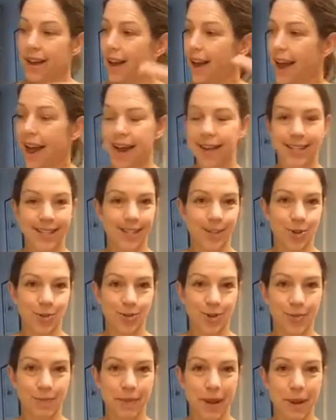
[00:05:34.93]
and
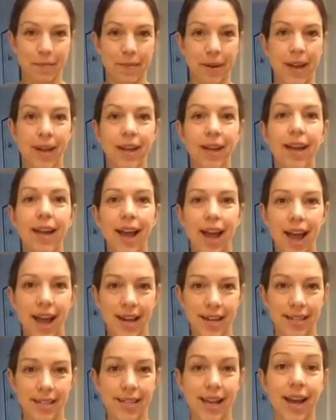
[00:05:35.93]
salt and pepper and
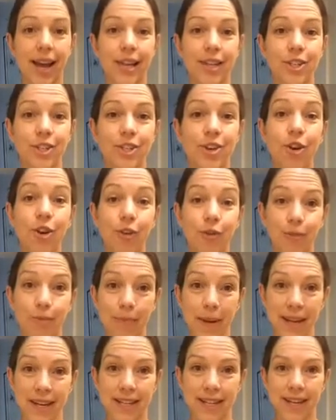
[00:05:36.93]
a touch of
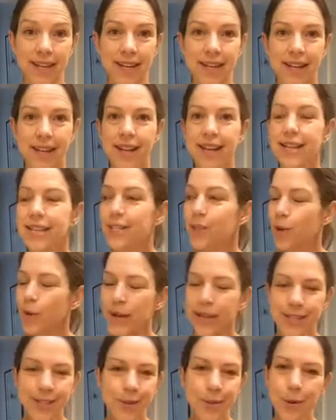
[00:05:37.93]
butter. So
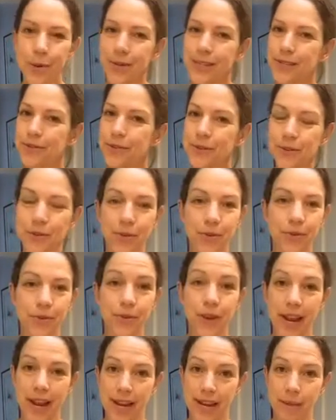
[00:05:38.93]
it's not difficult
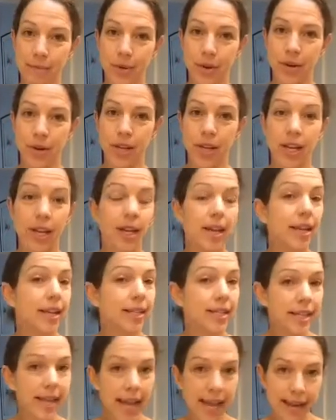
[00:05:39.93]
for anybody.
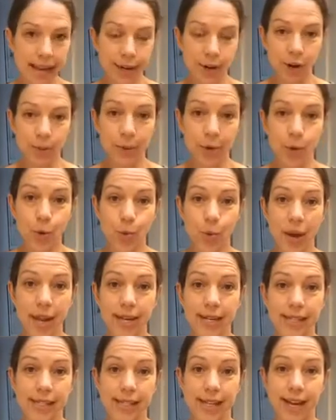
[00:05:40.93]
It's an economical way
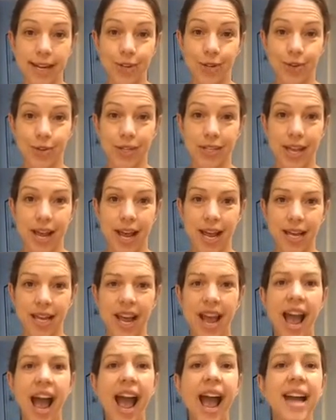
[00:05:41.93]
to start your day,
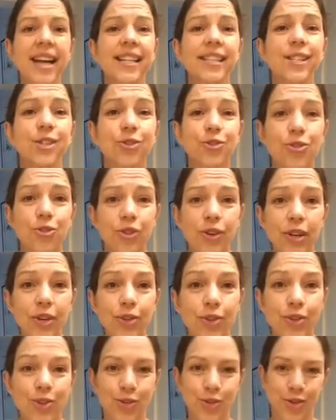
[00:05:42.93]
and it's a truly
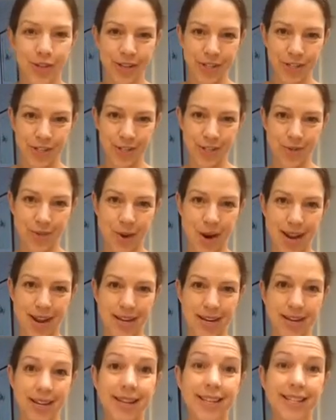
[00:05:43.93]
nutritious way
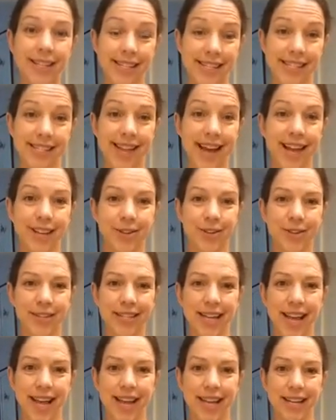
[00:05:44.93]
to start your
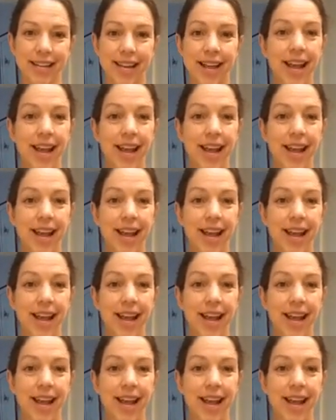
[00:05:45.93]
day.